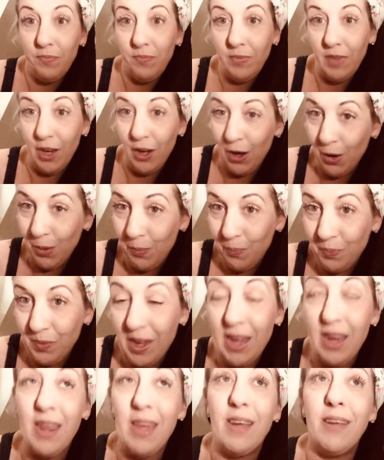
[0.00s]
You know,
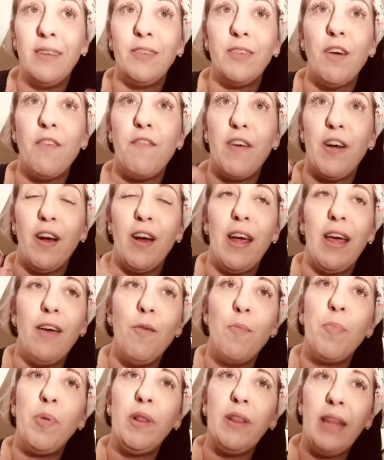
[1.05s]
it is a very
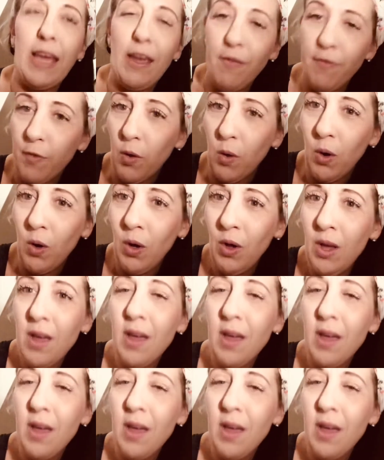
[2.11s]
playful